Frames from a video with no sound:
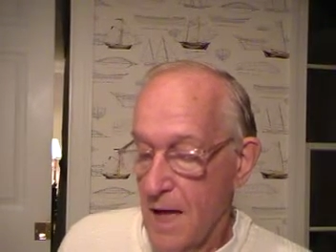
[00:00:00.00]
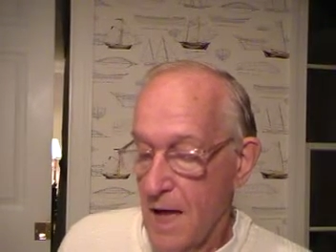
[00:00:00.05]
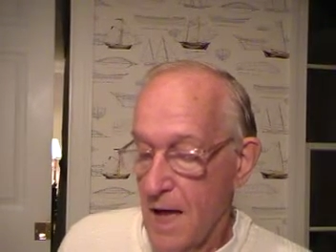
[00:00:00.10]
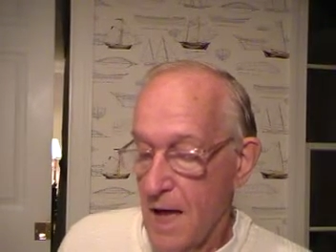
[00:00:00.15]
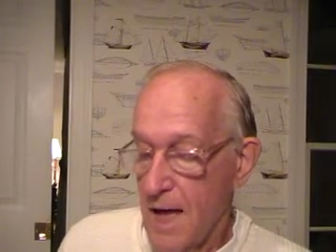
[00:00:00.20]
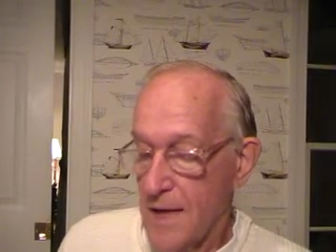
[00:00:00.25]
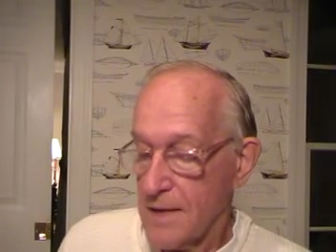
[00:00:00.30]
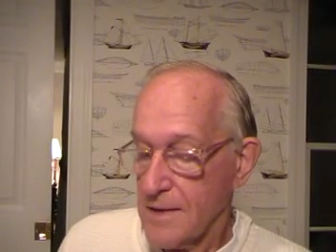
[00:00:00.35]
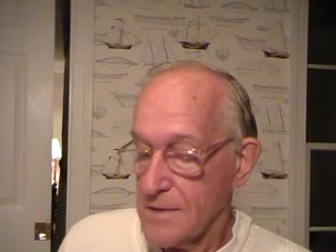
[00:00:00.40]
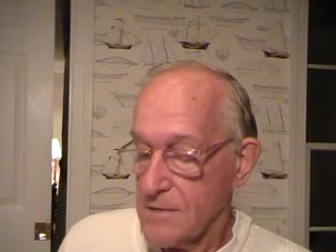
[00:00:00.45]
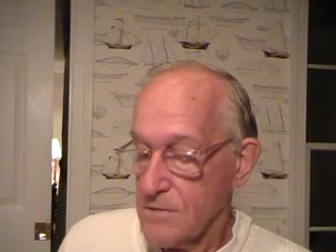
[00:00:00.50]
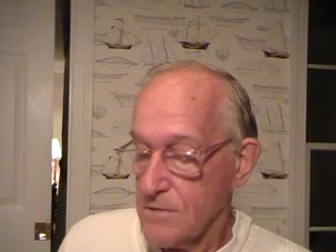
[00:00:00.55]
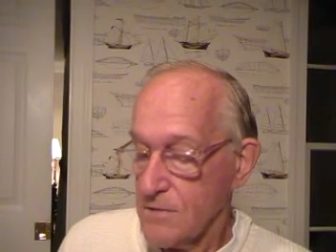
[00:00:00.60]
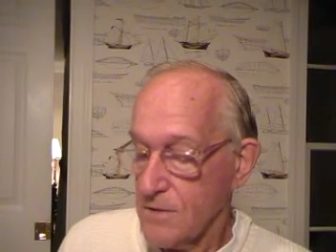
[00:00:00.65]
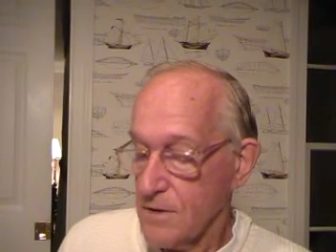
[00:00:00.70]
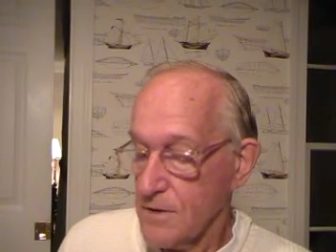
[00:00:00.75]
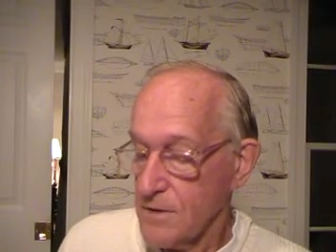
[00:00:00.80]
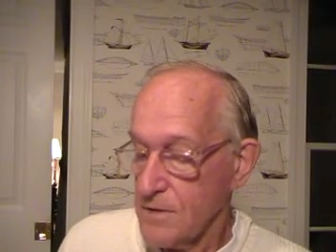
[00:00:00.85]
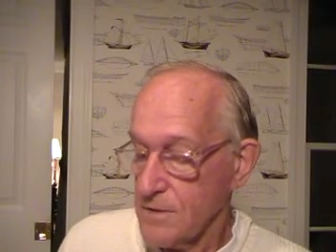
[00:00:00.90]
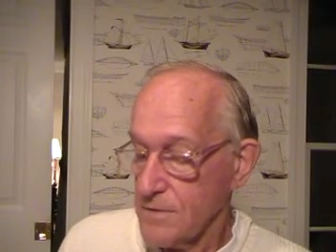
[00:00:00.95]
eye
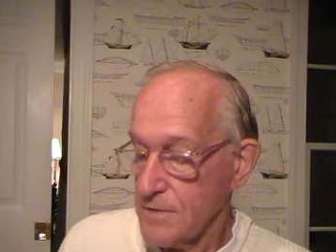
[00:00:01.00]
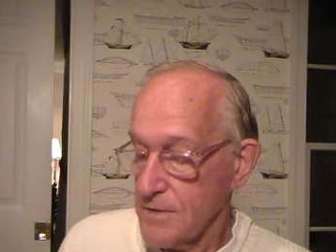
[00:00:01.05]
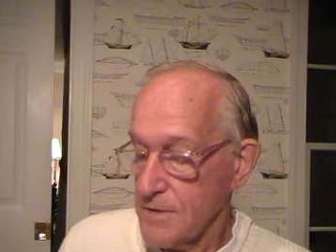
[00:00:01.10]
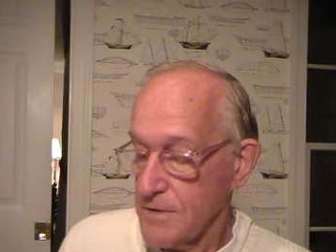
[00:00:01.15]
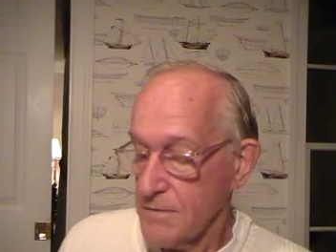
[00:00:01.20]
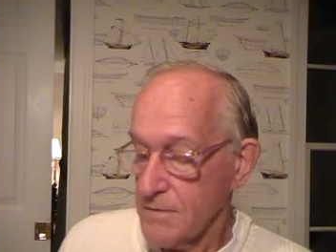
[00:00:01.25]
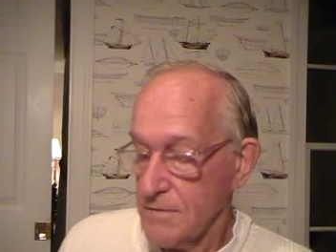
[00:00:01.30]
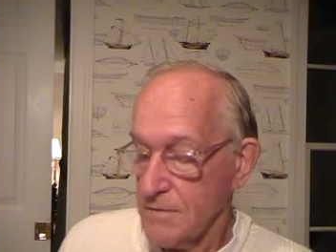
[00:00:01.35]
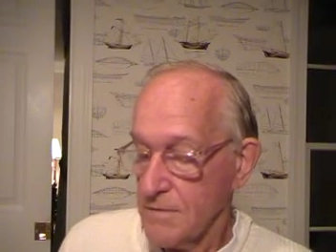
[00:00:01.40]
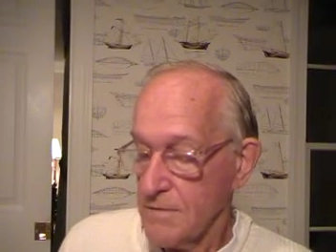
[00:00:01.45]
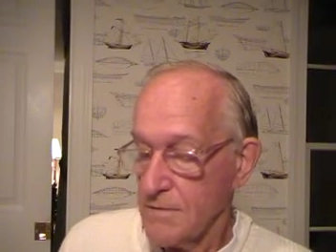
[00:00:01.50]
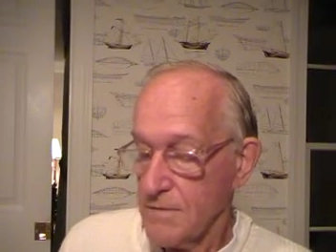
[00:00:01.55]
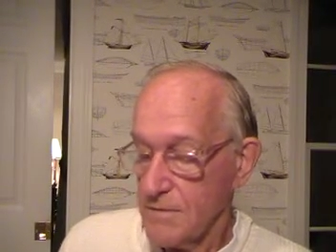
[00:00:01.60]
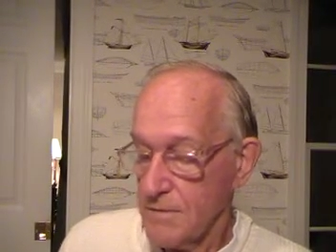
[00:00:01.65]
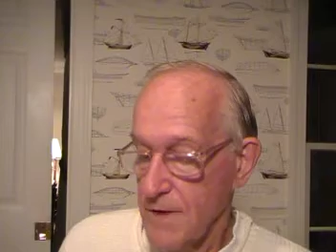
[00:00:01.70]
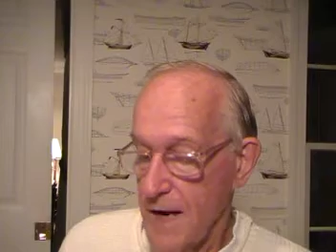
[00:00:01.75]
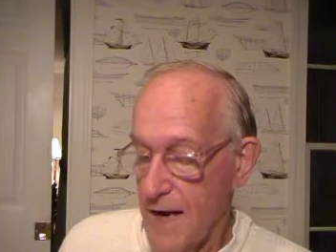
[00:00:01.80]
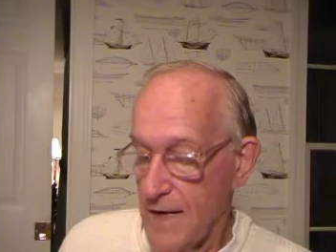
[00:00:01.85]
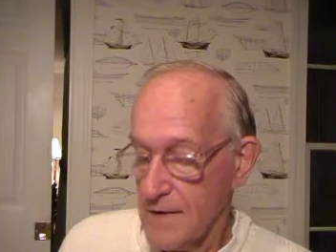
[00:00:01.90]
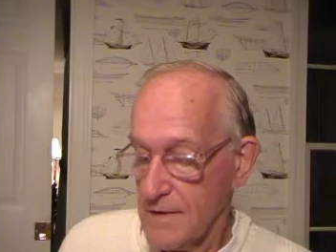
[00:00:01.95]
controls the
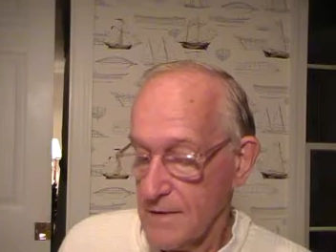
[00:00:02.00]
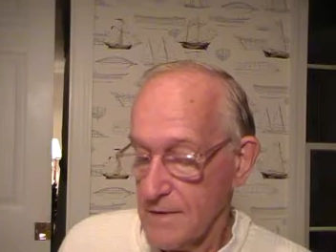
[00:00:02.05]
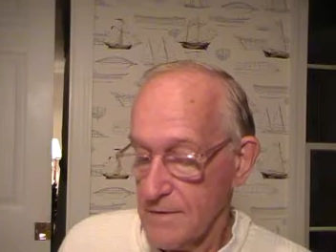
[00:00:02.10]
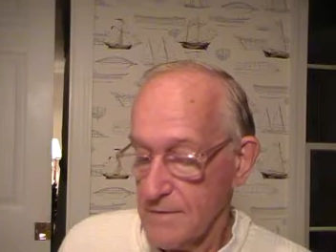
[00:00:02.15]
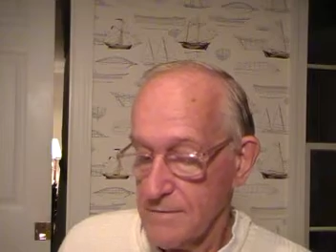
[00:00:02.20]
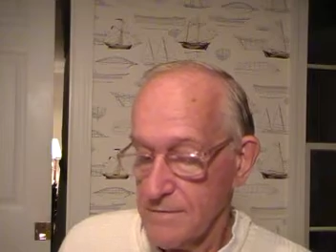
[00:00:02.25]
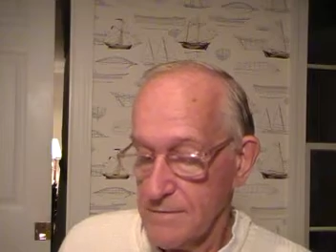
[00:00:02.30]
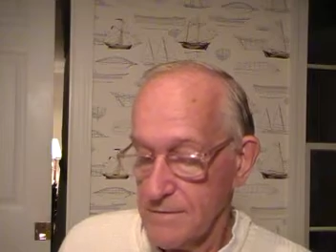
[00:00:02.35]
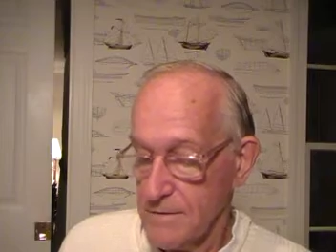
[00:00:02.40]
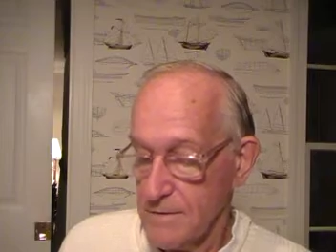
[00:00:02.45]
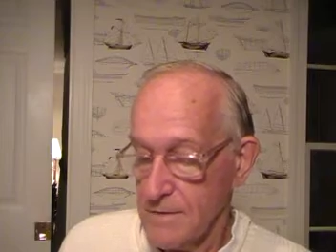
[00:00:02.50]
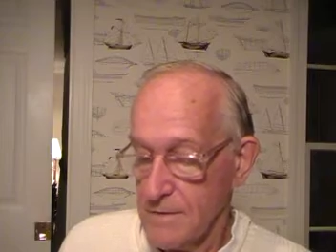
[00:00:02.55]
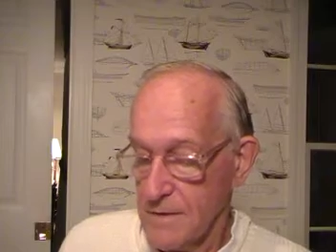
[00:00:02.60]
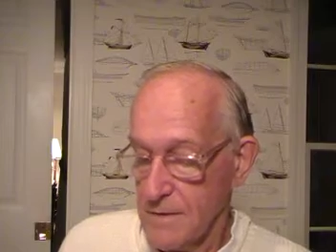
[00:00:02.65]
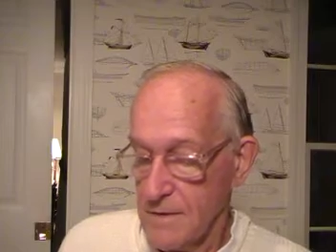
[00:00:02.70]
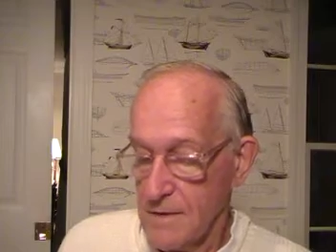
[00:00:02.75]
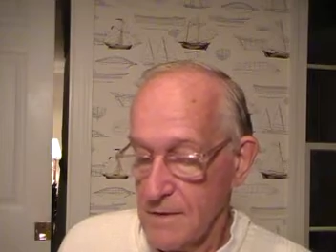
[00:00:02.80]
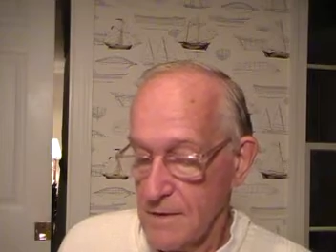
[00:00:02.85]
refractive